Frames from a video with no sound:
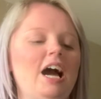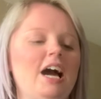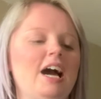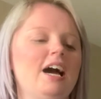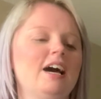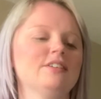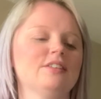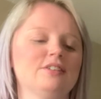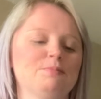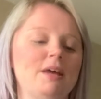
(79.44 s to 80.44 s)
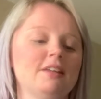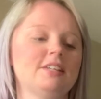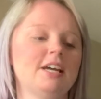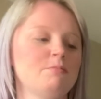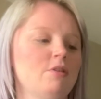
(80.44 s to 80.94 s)
And the
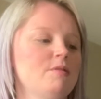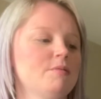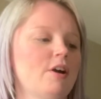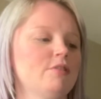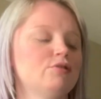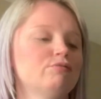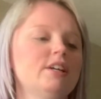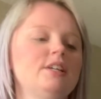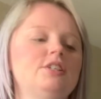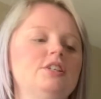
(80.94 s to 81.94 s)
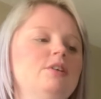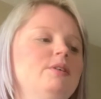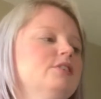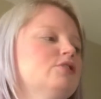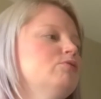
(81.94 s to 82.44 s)
second poem I'm going to read to
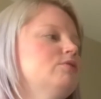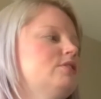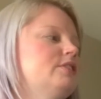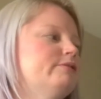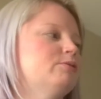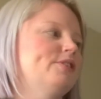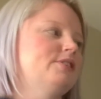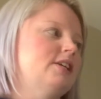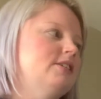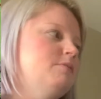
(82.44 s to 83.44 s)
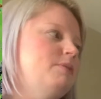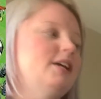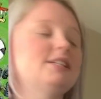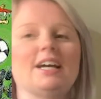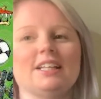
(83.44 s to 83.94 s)
you is called Cyril the
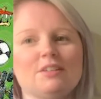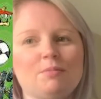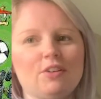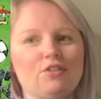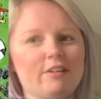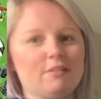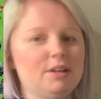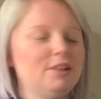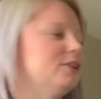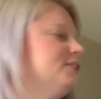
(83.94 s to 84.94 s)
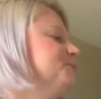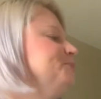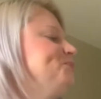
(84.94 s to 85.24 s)
Centipede, and it's by Jeremy Lloyd.